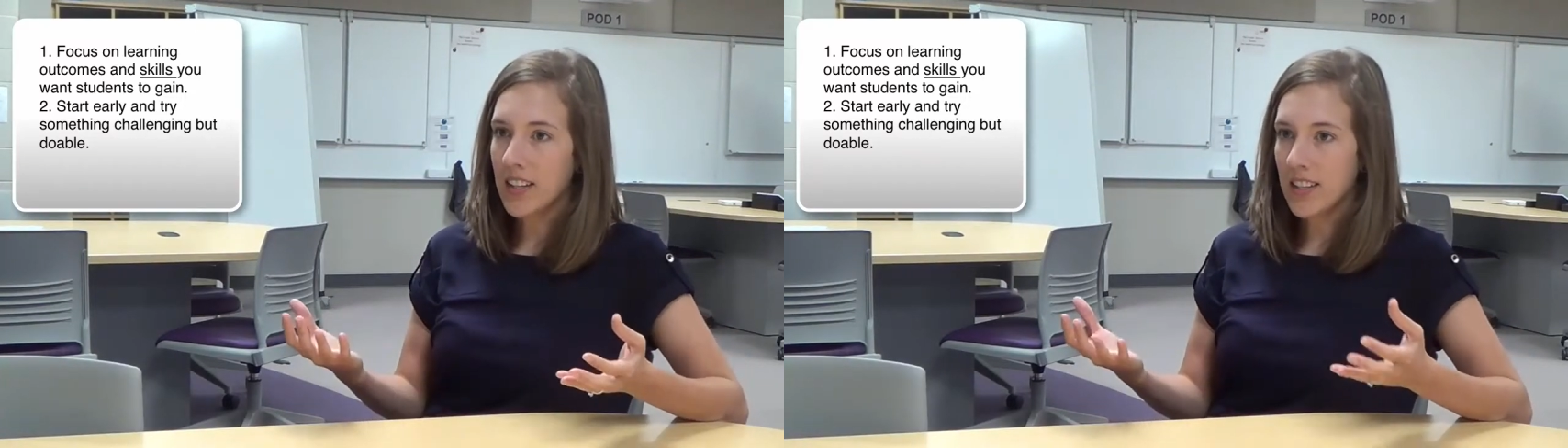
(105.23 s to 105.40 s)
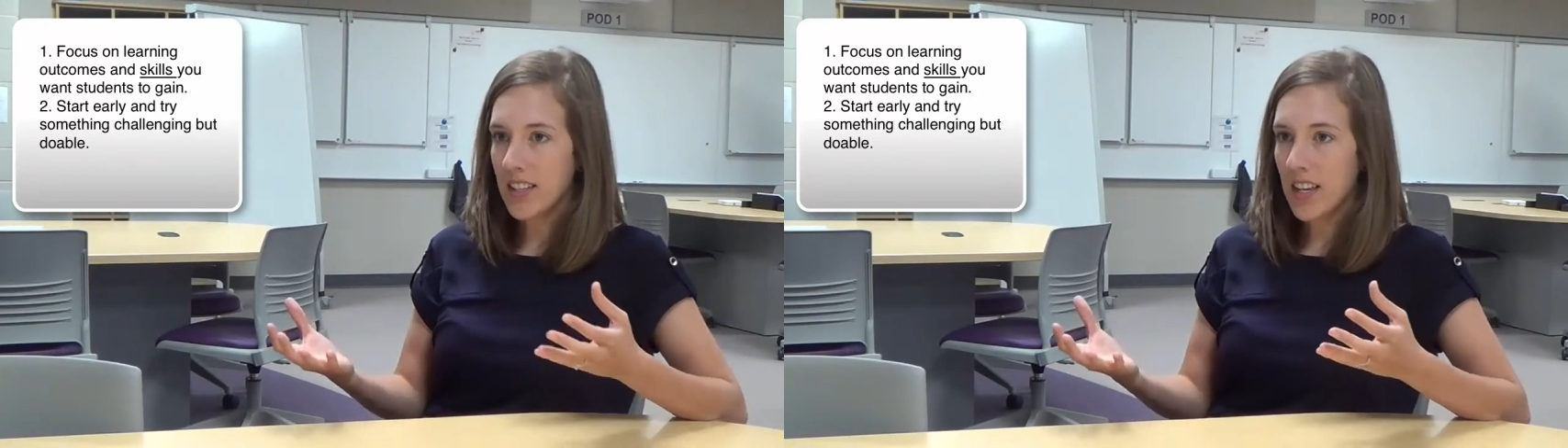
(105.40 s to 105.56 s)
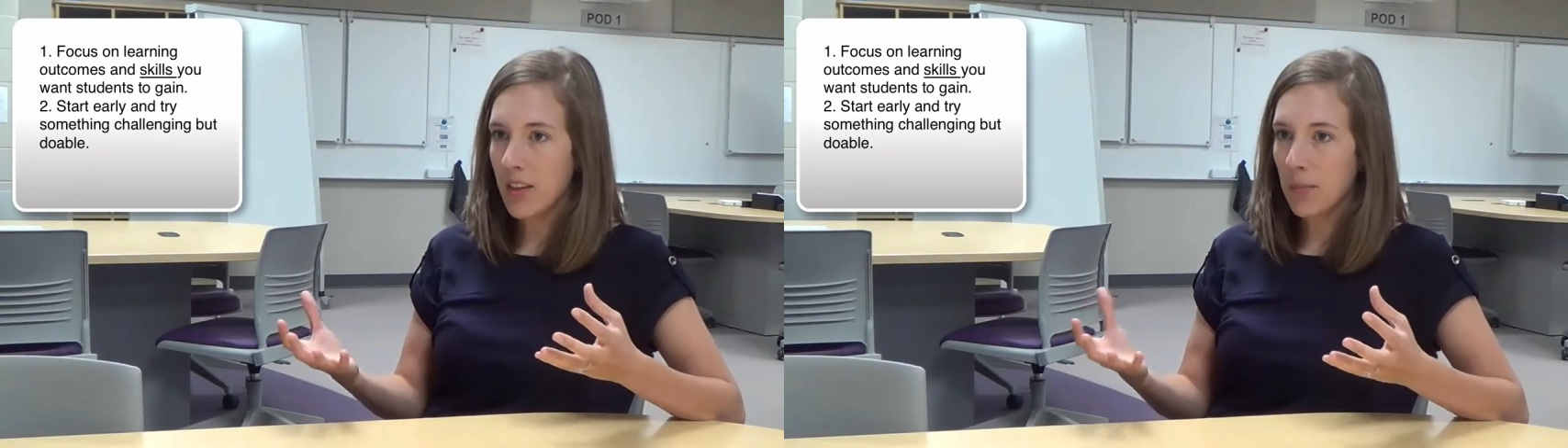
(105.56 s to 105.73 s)
to
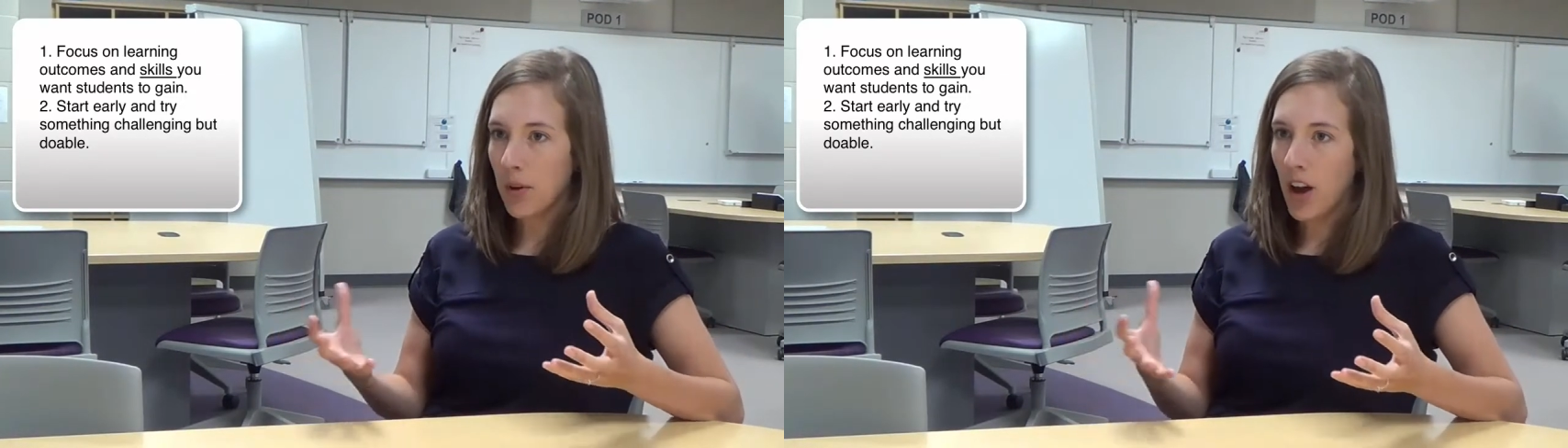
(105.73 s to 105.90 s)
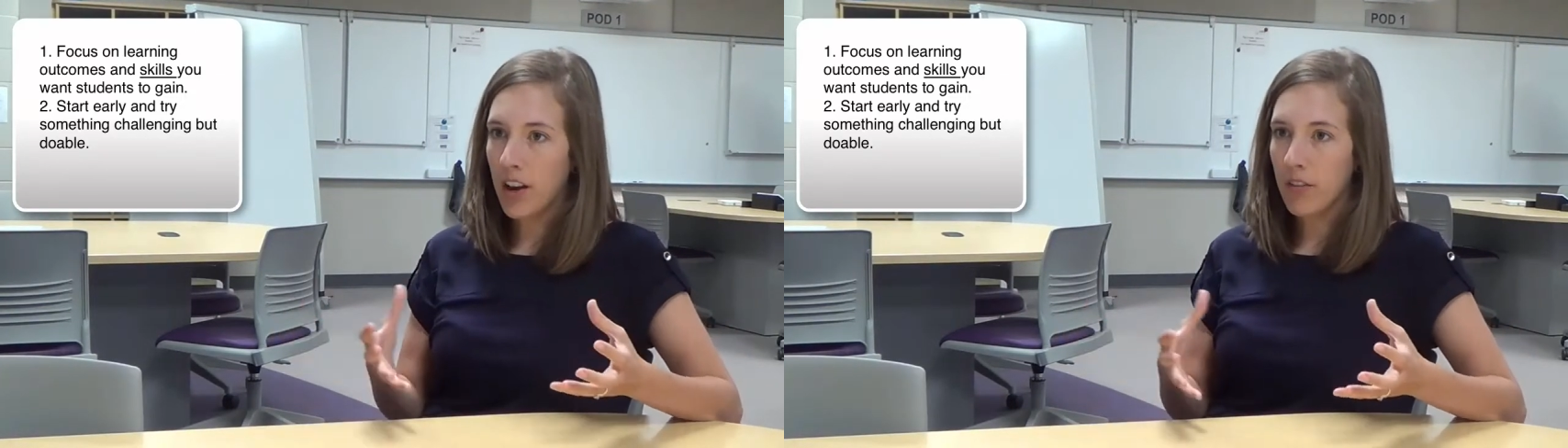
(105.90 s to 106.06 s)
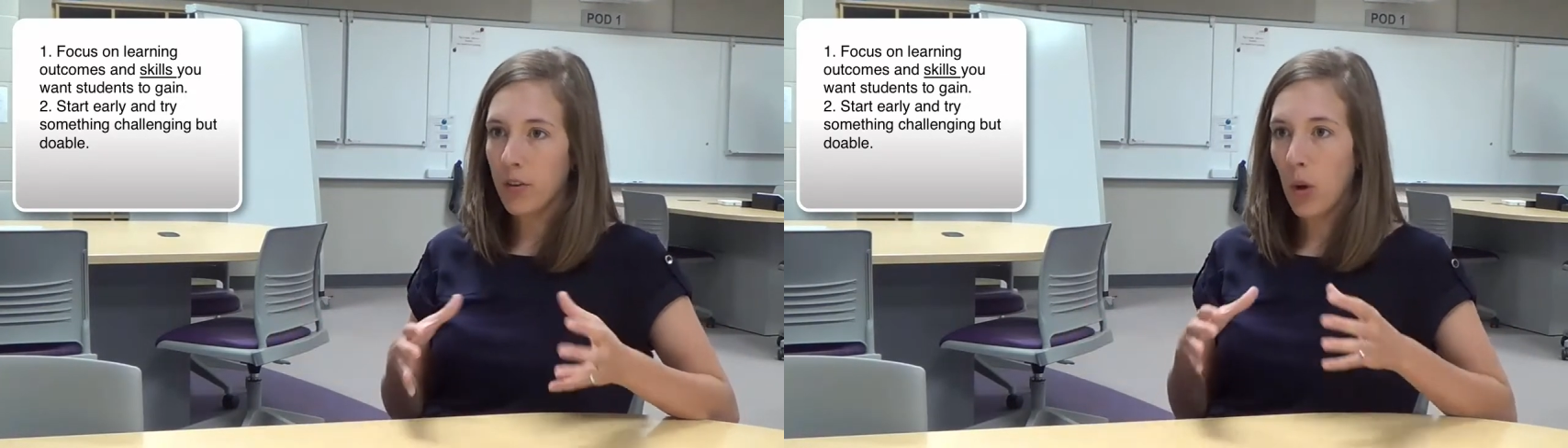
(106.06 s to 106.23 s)
see them
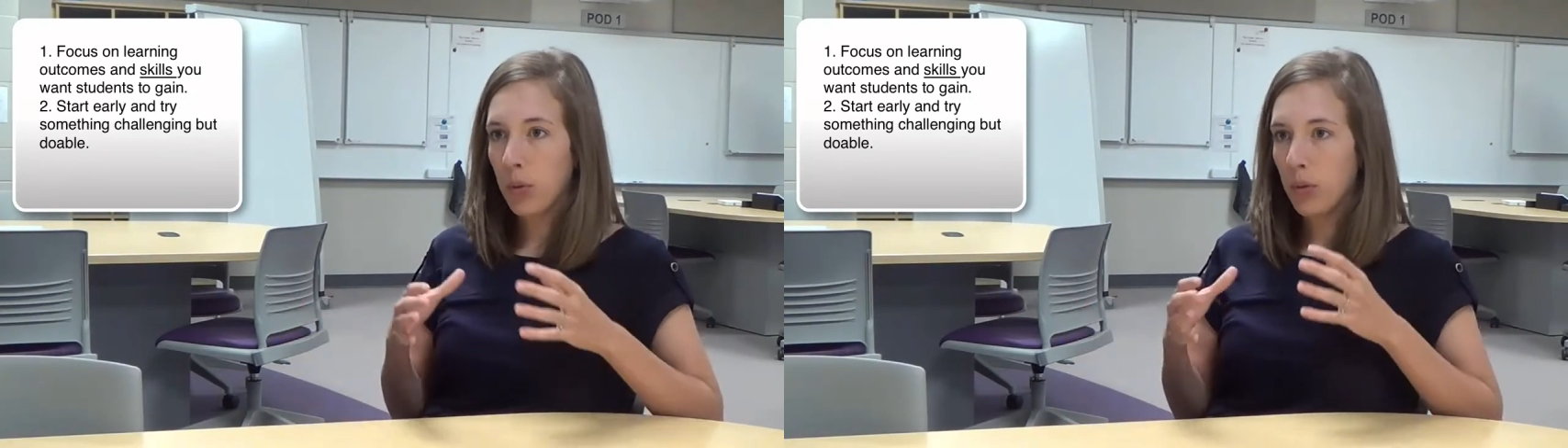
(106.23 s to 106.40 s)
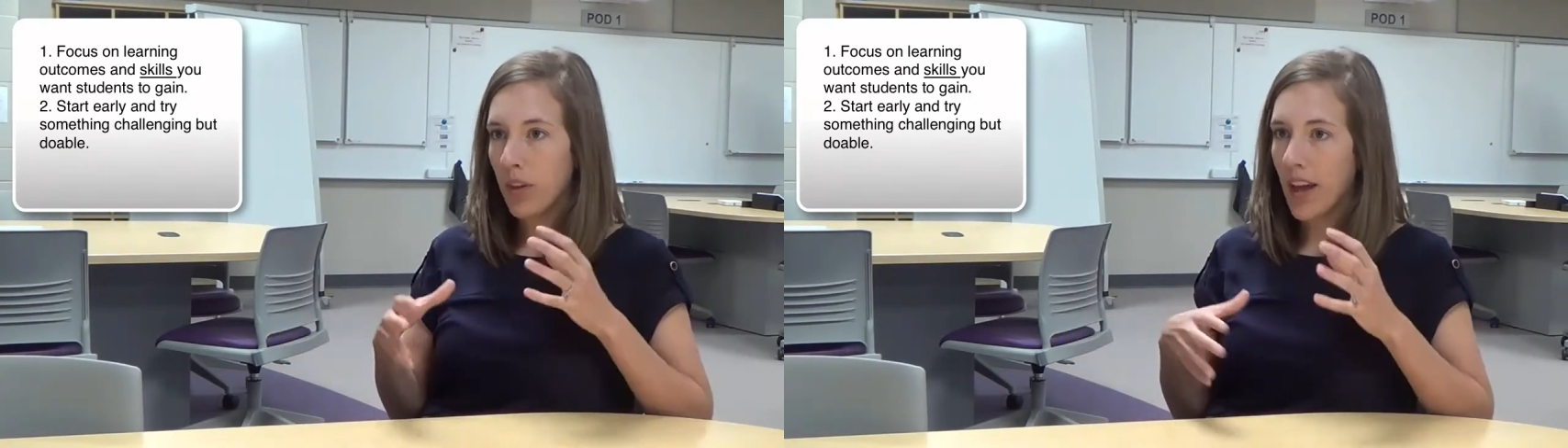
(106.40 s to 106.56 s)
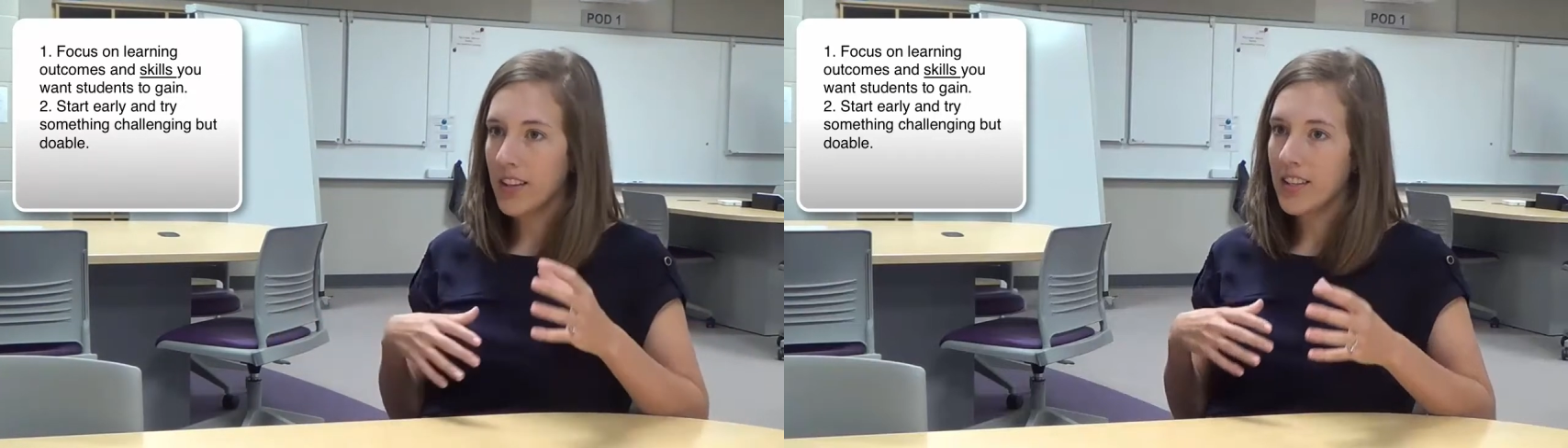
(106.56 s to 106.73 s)
kind of go through